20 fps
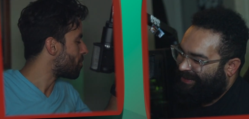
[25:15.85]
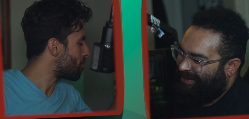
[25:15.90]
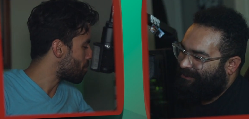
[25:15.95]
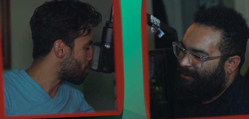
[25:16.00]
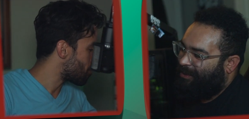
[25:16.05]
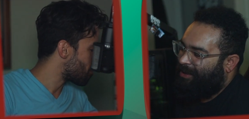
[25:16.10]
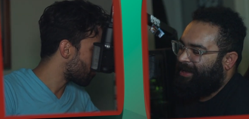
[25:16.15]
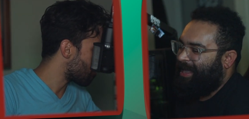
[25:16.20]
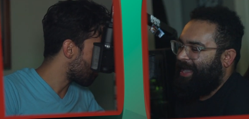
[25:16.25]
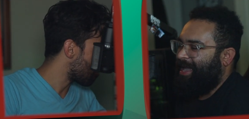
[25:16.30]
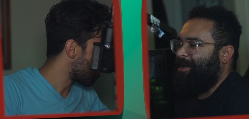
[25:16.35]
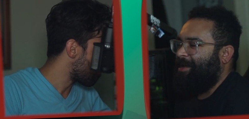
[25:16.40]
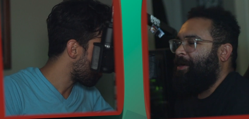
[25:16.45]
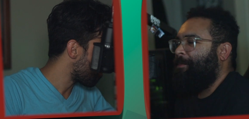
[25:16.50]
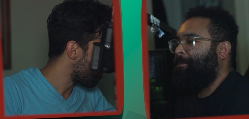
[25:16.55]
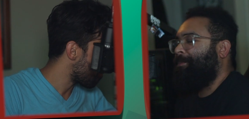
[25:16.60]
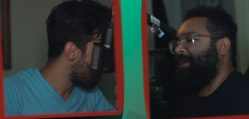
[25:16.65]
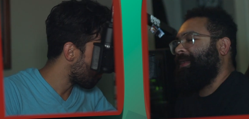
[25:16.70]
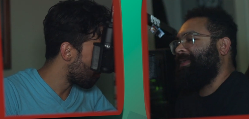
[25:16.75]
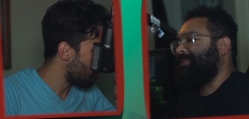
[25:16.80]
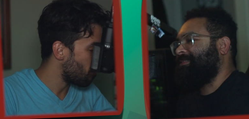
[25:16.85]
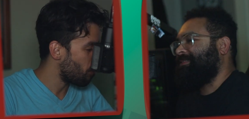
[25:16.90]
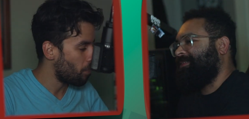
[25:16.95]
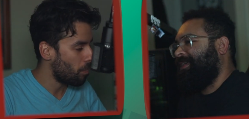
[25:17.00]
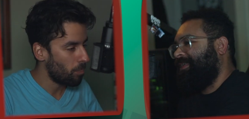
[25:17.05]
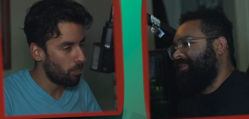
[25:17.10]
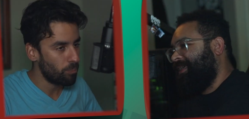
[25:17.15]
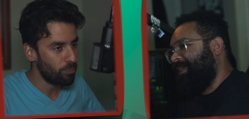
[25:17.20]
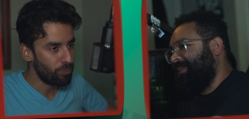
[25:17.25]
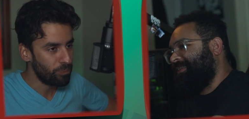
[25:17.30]
Speaker 1: well, okay, but it's
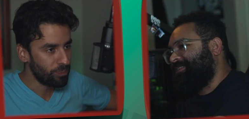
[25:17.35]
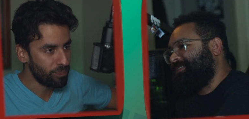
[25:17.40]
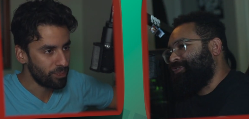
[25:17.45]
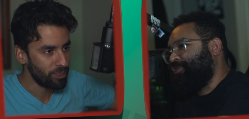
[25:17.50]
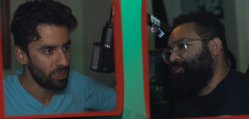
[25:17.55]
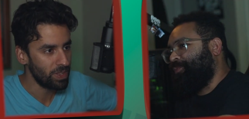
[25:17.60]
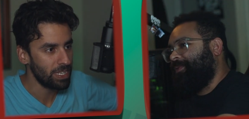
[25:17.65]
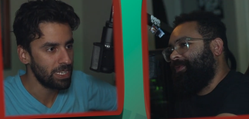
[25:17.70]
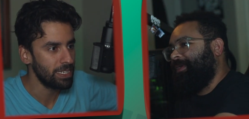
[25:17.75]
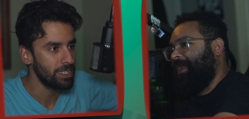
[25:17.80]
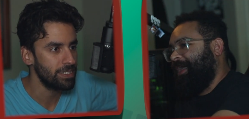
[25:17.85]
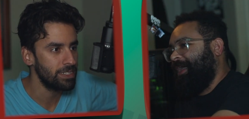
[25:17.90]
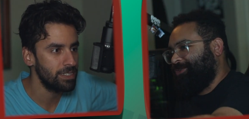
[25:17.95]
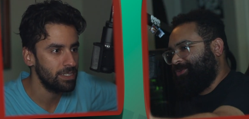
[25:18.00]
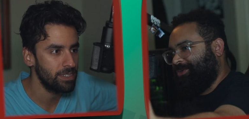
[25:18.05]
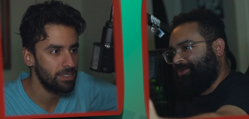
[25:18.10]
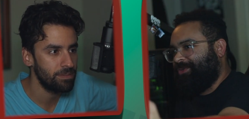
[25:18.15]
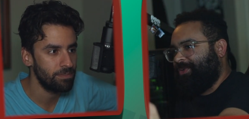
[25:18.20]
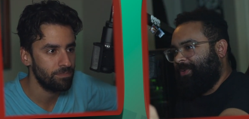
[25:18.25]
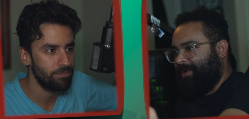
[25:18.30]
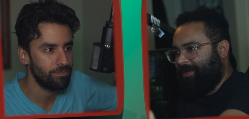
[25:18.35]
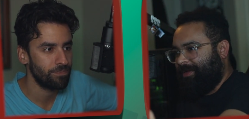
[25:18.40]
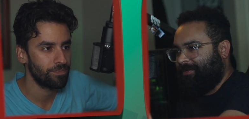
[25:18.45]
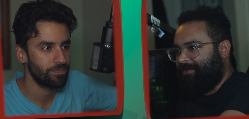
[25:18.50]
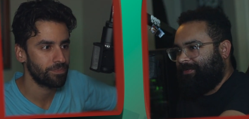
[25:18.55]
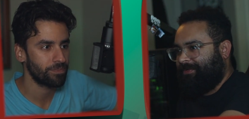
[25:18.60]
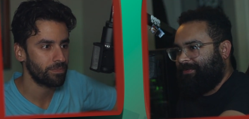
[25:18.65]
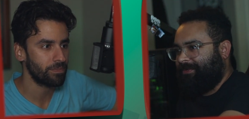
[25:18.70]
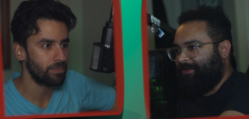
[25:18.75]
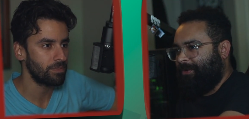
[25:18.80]
not like Supernatural
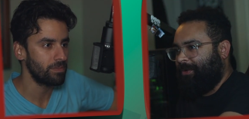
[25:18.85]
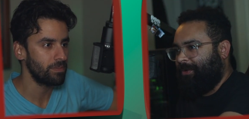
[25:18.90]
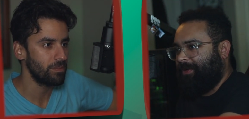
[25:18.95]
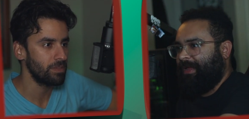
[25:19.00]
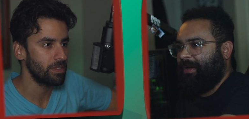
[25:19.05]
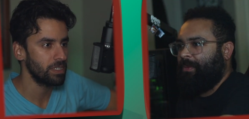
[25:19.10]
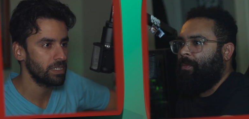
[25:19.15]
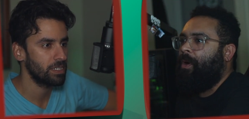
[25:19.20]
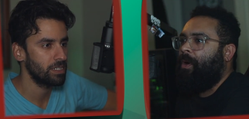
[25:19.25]
12 or like